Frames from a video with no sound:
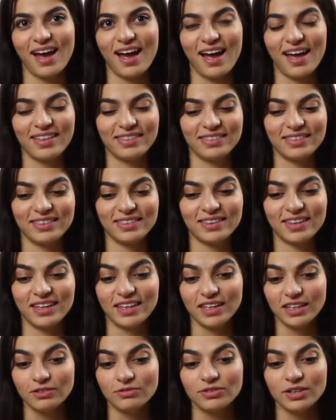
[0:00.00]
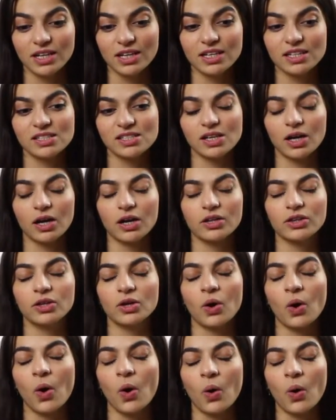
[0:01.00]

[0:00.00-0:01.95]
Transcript: and the evenings are the